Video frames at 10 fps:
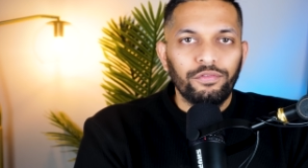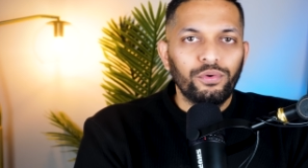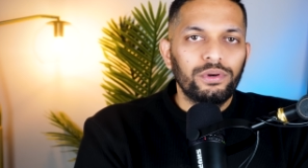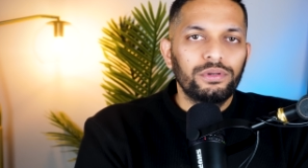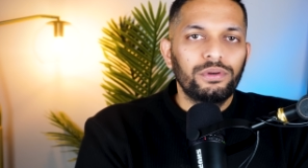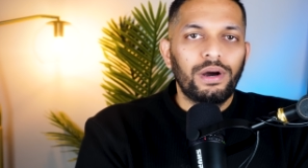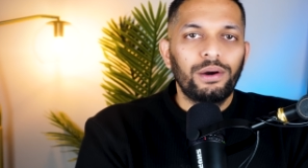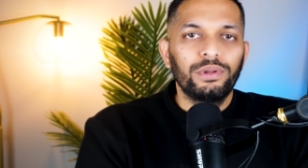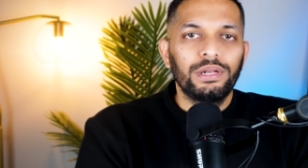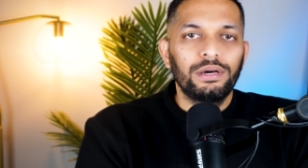If you want to know
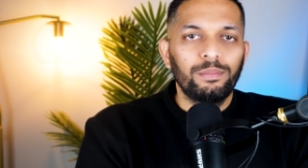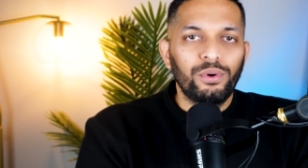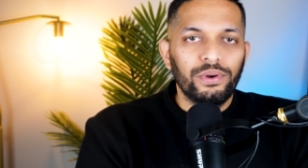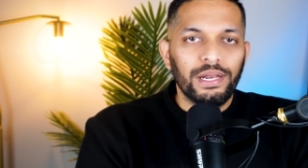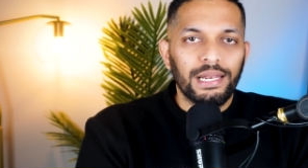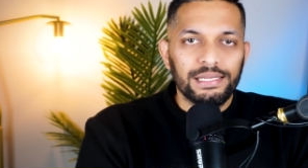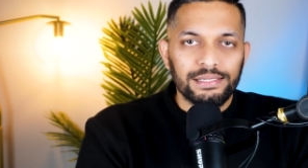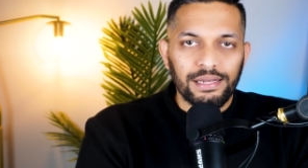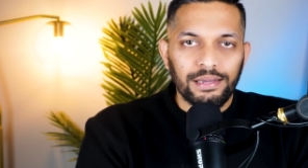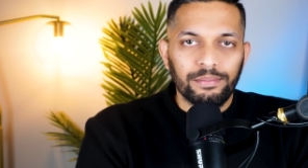how to learn more in
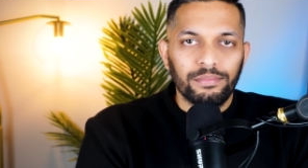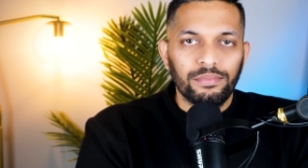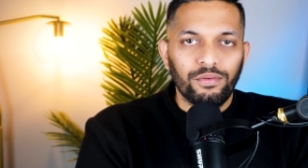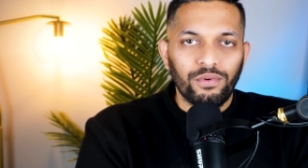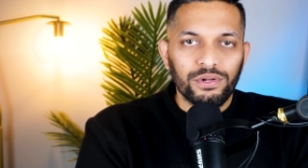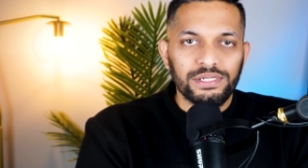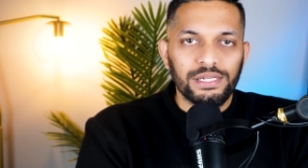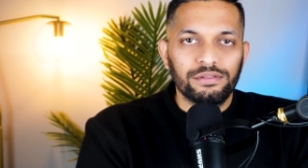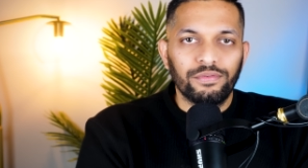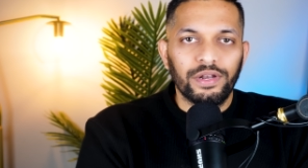less time, watch
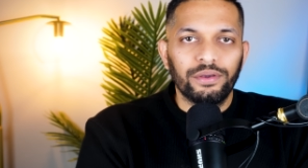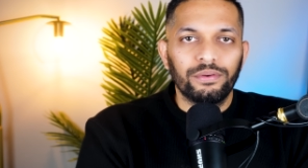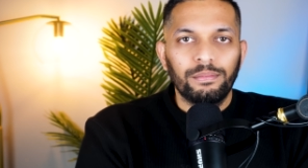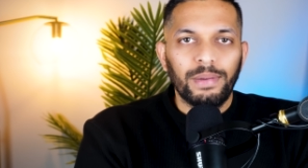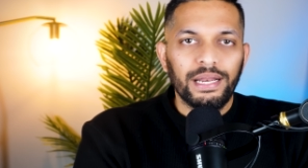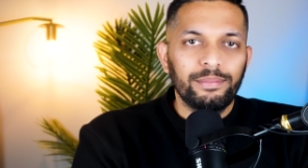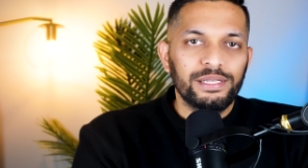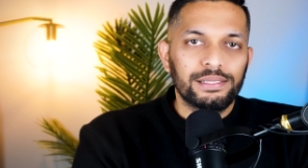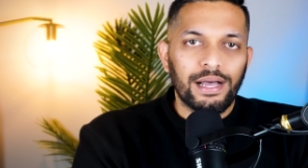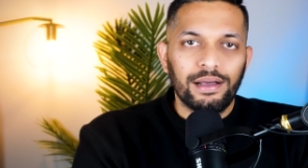this video. My name
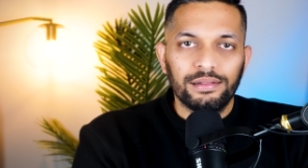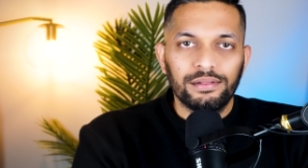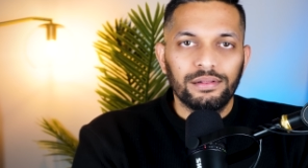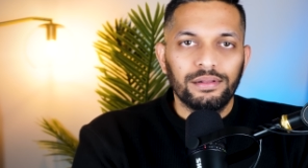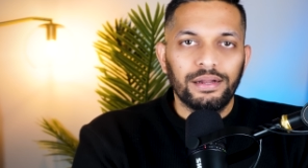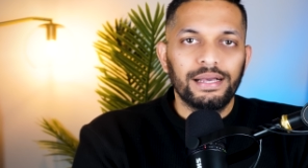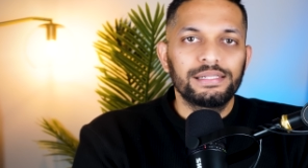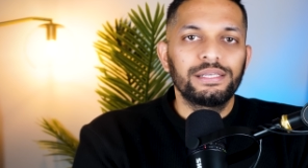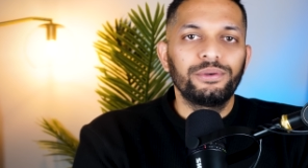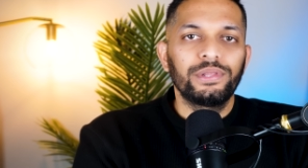is Sahil, and
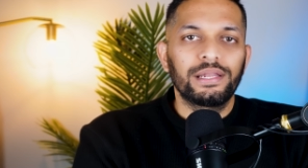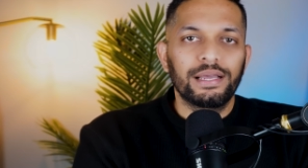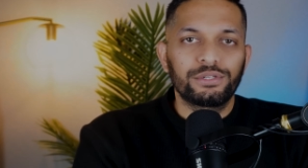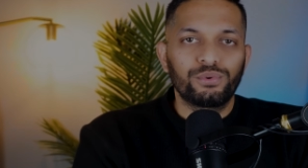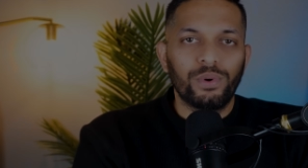I'll see you in the next